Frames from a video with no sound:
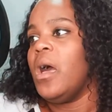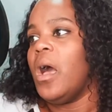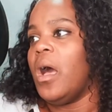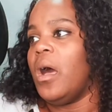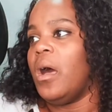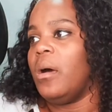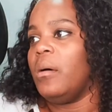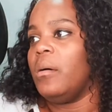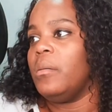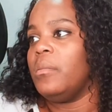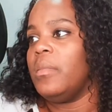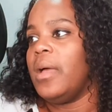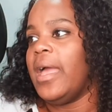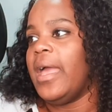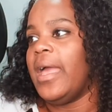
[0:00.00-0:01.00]

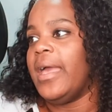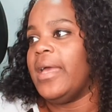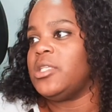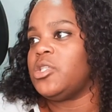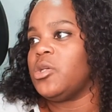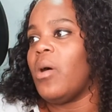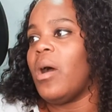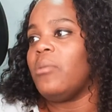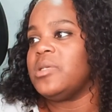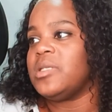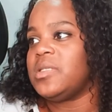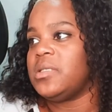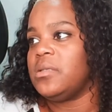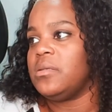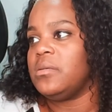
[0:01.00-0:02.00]
And so
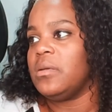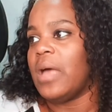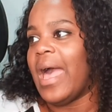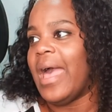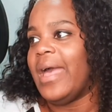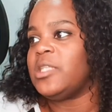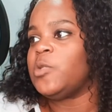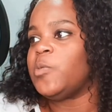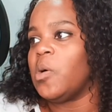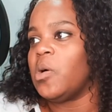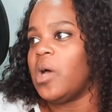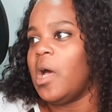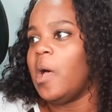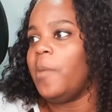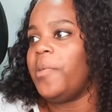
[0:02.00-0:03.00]
I had spoke
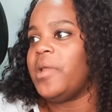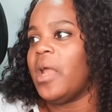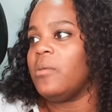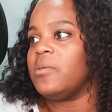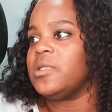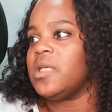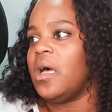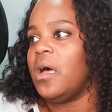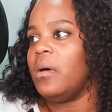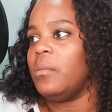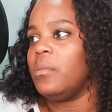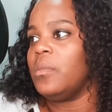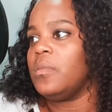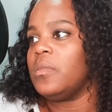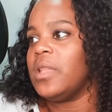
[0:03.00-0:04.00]
up, and I was
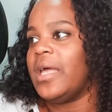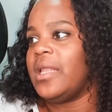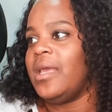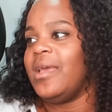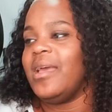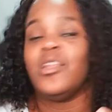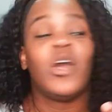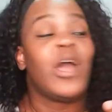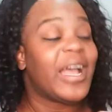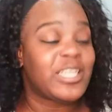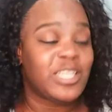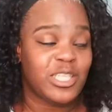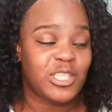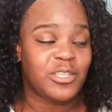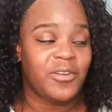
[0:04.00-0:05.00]
letting, and her,
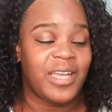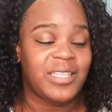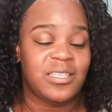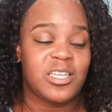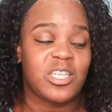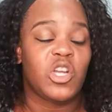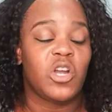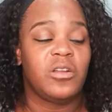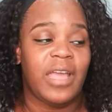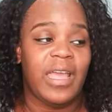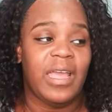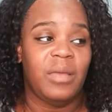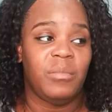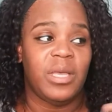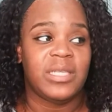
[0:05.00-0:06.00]
actually it's crazy because her
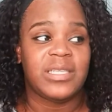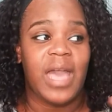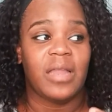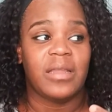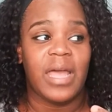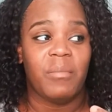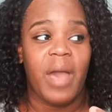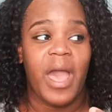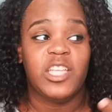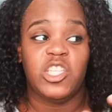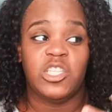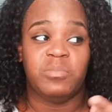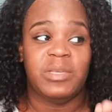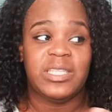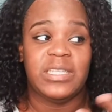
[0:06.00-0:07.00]
name is kind of like mine,
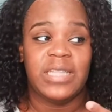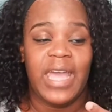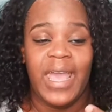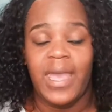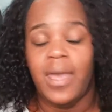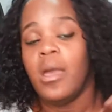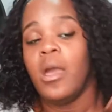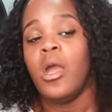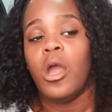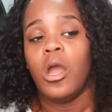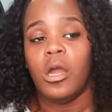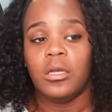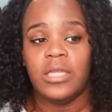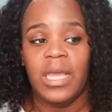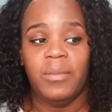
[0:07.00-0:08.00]
just missing the A.
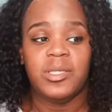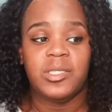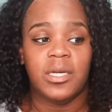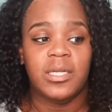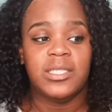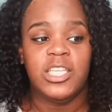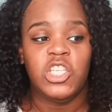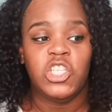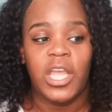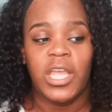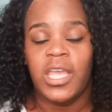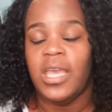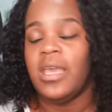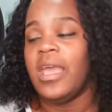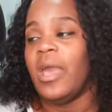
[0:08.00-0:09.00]
Her name is Auntie
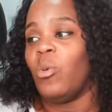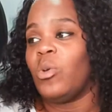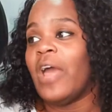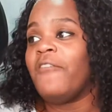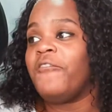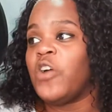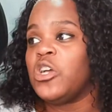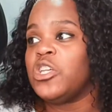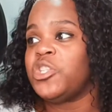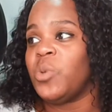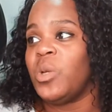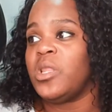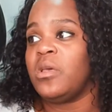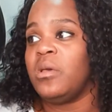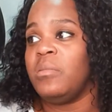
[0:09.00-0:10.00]
Shakeya. And when I first
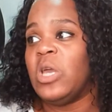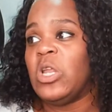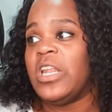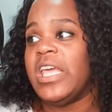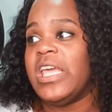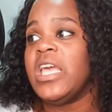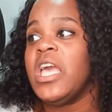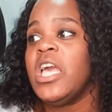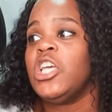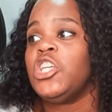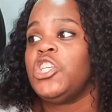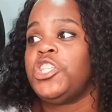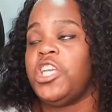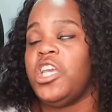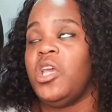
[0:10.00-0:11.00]
joined the community,
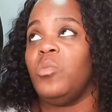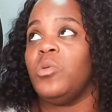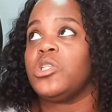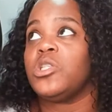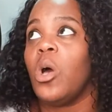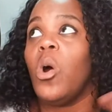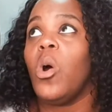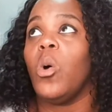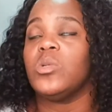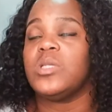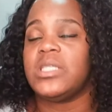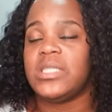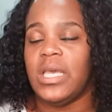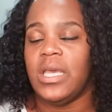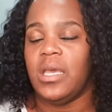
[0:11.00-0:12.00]
she was
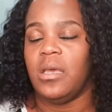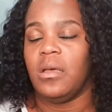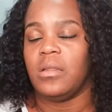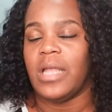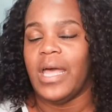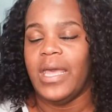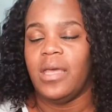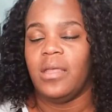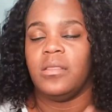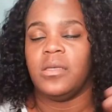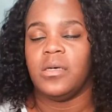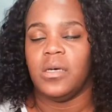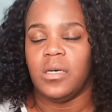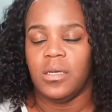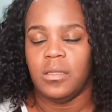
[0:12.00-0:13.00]
hosting like
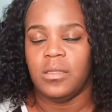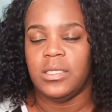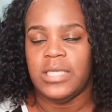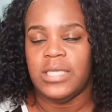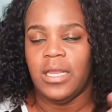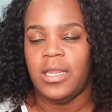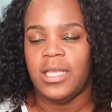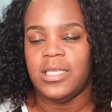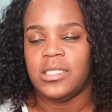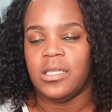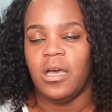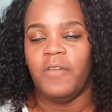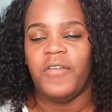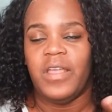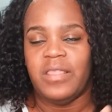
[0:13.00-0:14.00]
the day-to-day
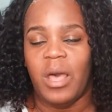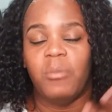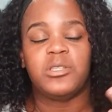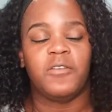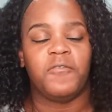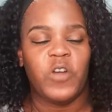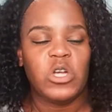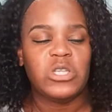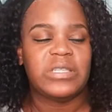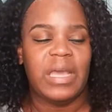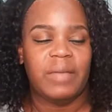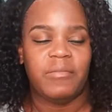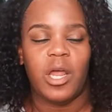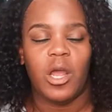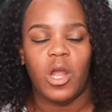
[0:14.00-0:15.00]
stuff. And that was the first
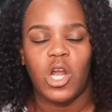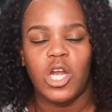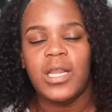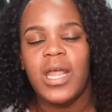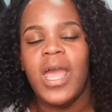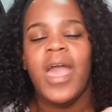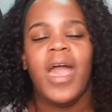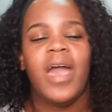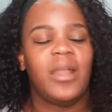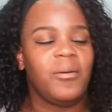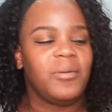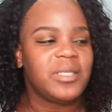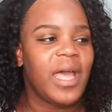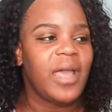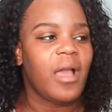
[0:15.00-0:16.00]
name that I heard. And I
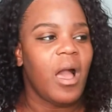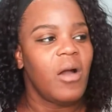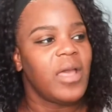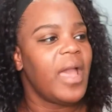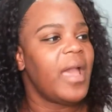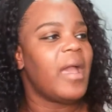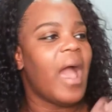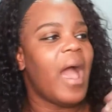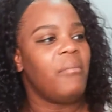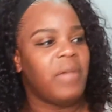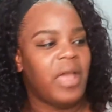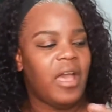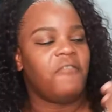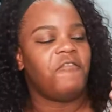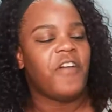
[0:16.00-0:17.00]
was like, okay, I
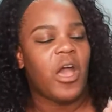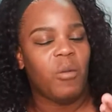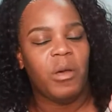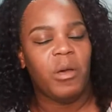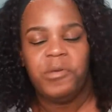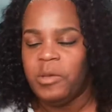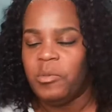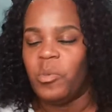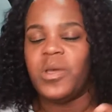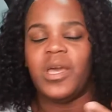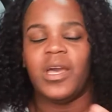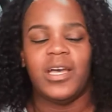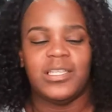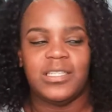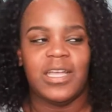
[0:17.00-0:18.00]
may have found my people,
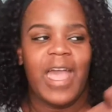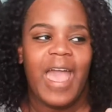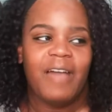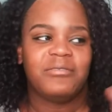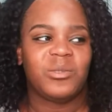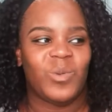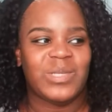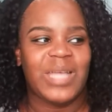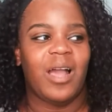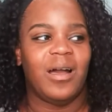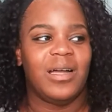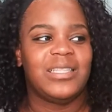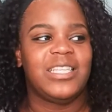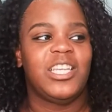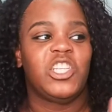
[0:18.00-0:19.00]
because to have someone like
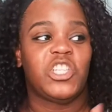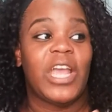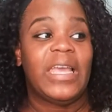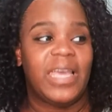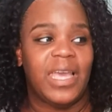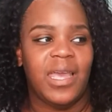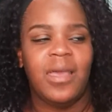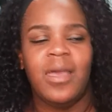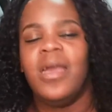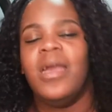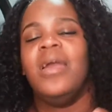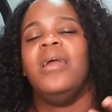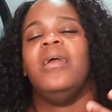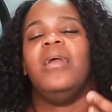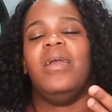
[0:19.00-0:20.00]
Auntie Shakeya,
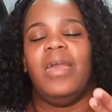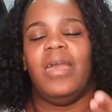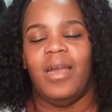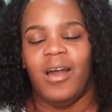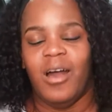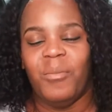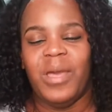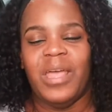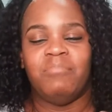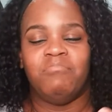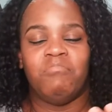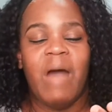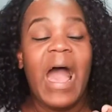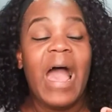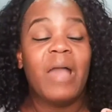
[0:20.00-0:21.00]
and
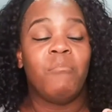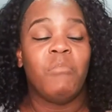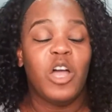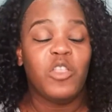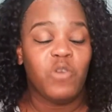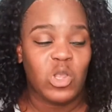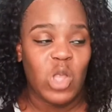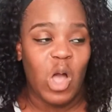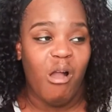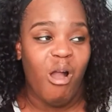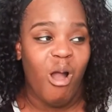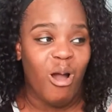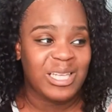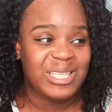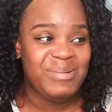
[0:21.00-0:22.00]
my mother-in-law
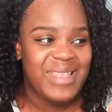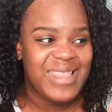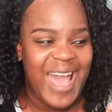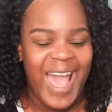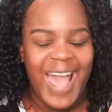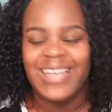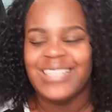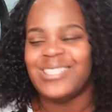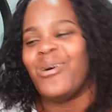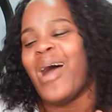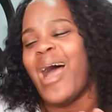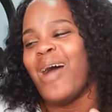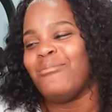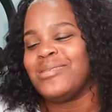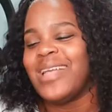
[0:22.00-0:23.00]
calls me that. So
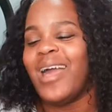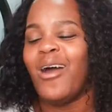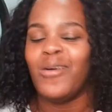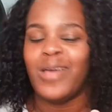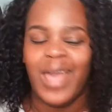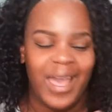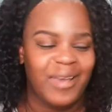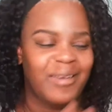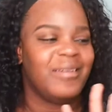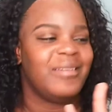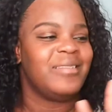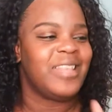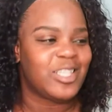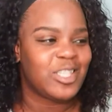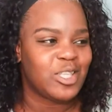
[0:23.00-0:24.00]
I was like, okay,
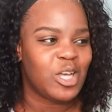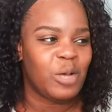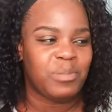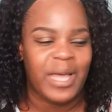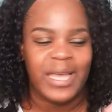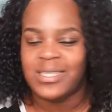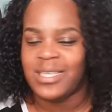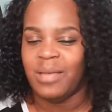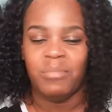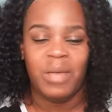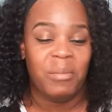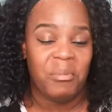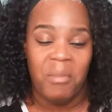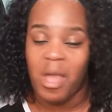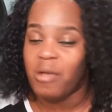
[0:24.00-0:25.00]
this is a good place. And
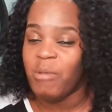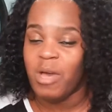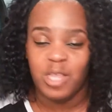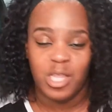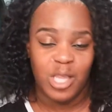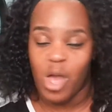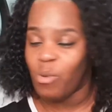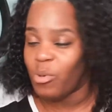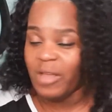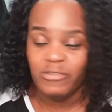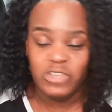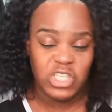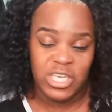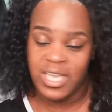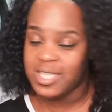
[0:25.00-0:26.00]
baby, my mother-in-law, wherever
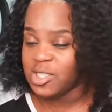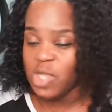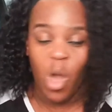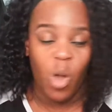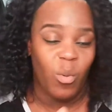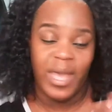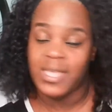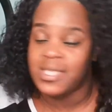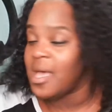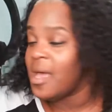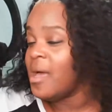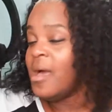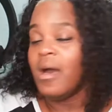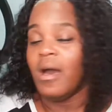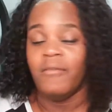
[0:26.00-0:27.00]
she is always
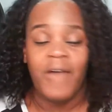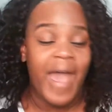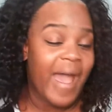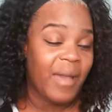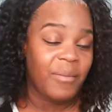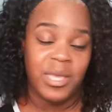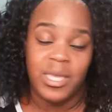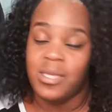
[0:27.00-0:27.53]
a vibe.